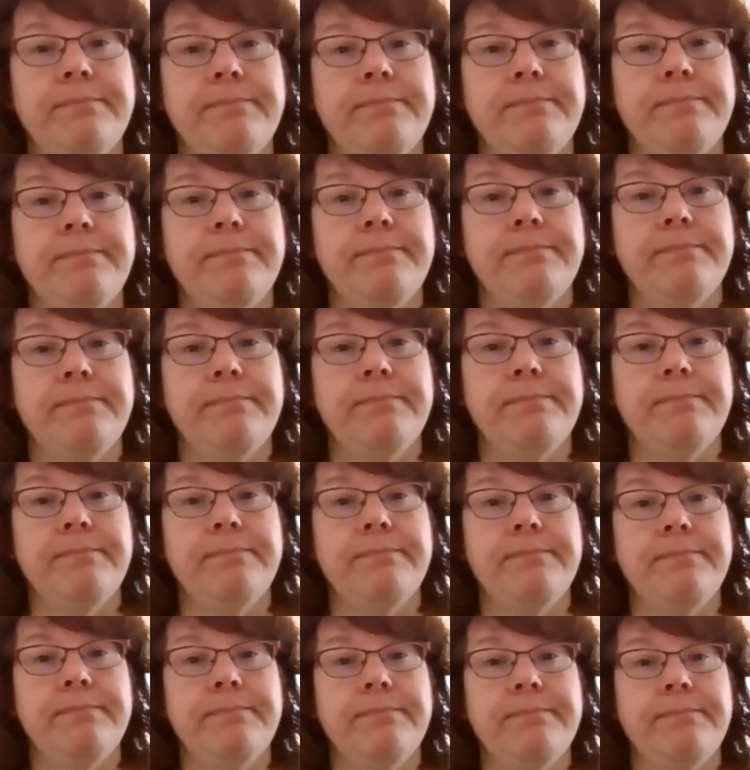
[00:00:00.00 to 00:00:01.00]
Okay.
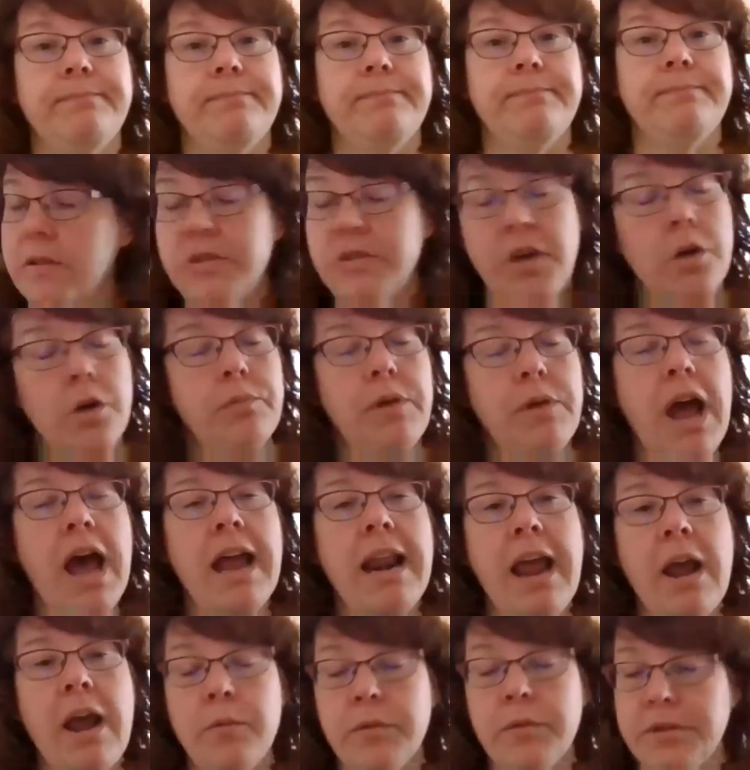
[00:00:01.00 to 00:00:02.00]
So 9
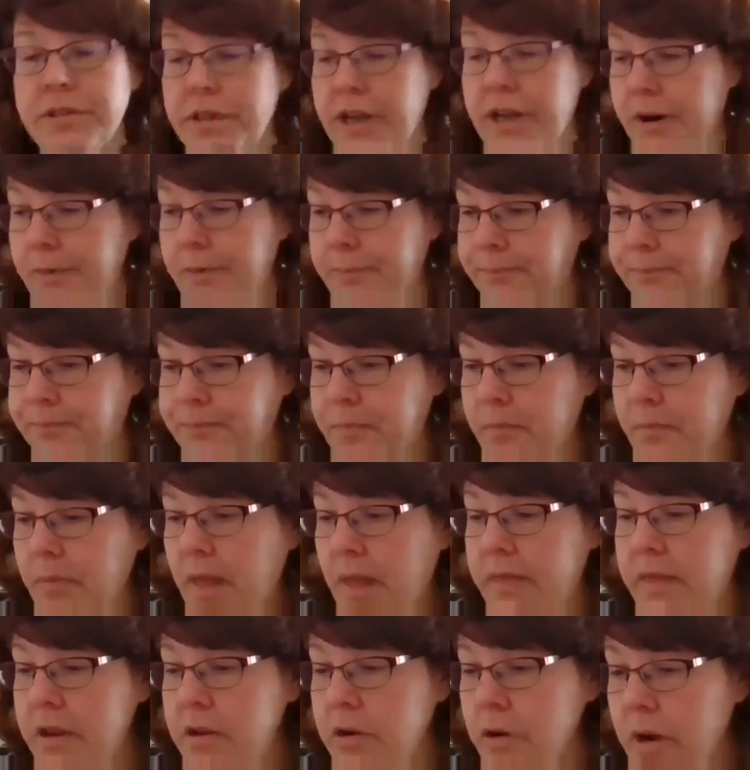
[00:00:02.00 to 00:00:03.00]
hours there.
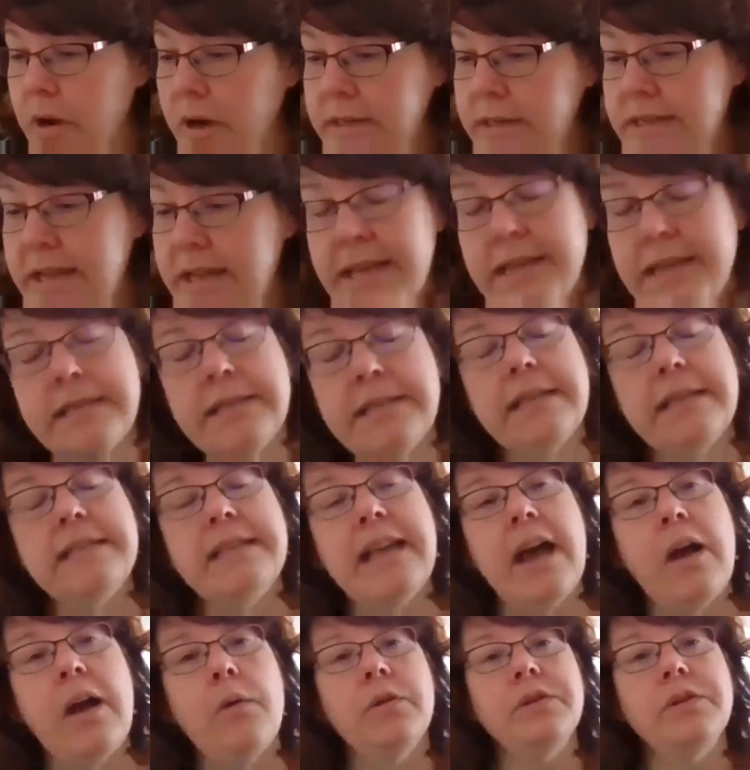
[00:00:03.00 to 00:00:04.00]
Then you're going to take 6
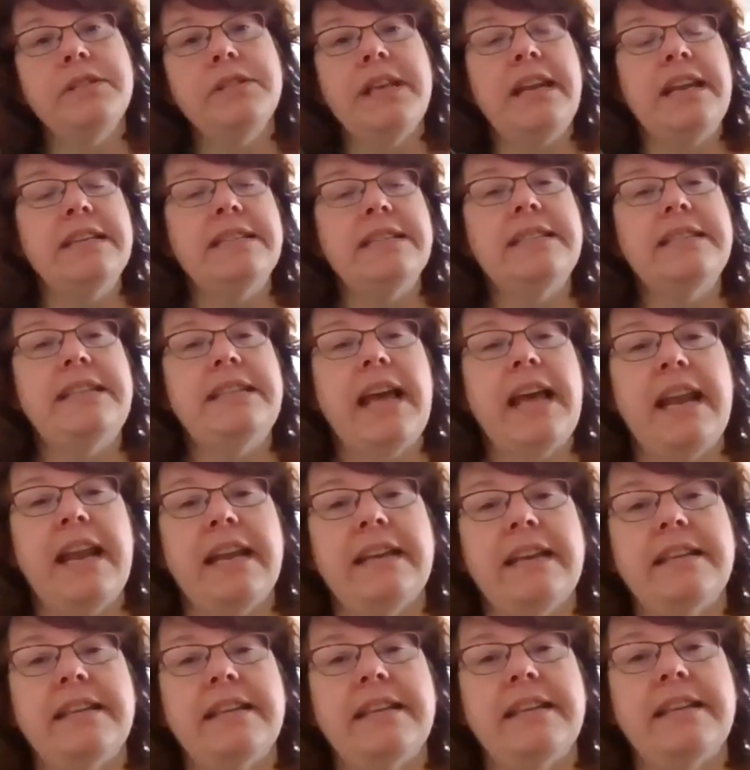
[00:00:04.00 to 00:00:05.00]
hours in
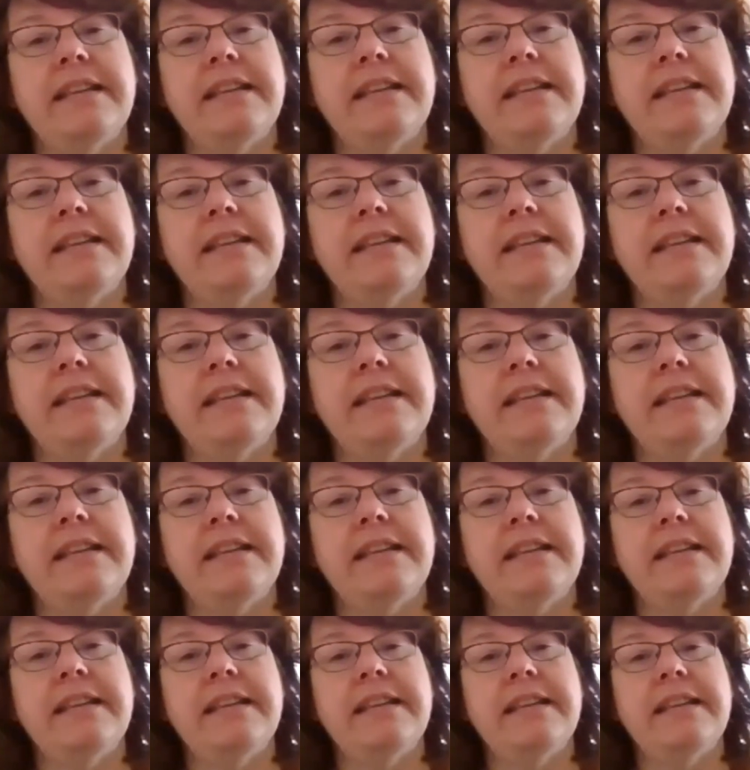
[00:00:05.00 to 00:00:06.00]
aesthetics. You're going to take
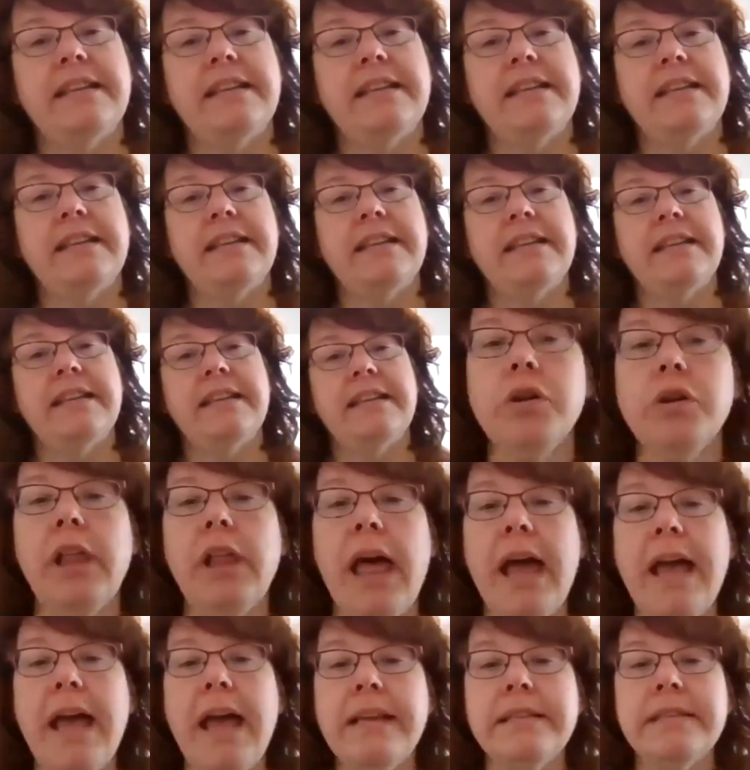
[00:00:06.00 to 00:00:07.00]
1 literature
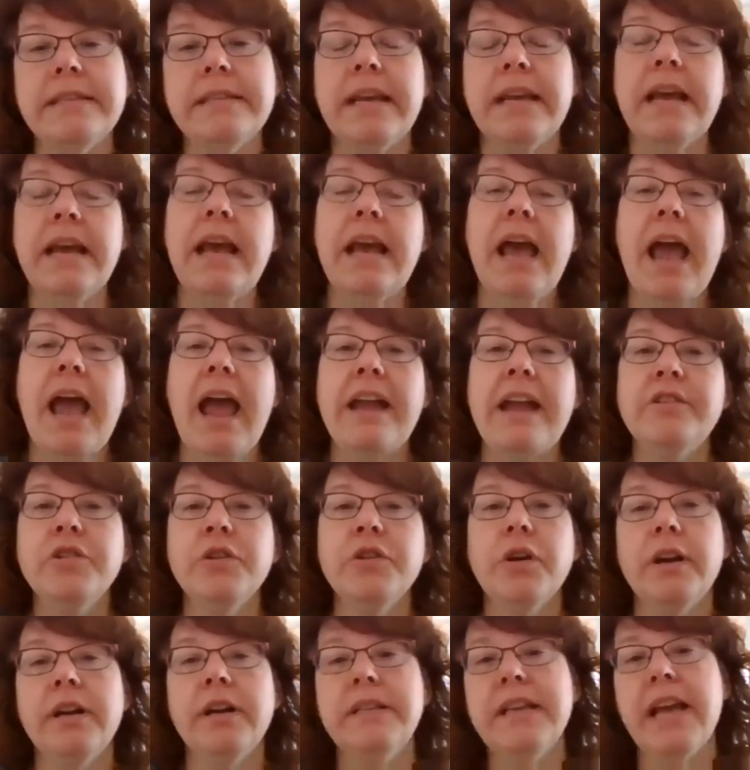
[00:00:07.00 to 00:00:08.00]
class, and you're
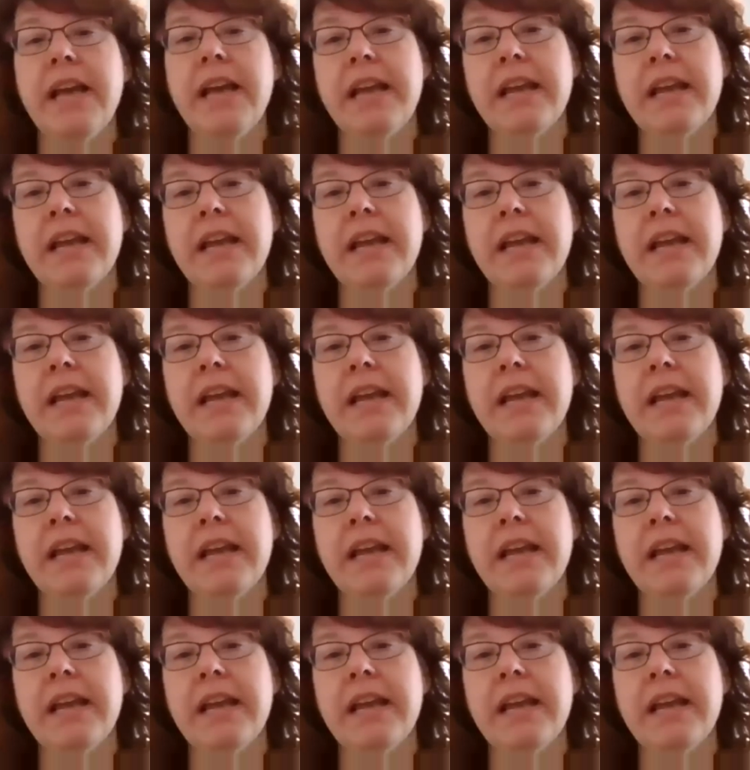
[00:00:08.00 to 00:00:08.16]
going to take a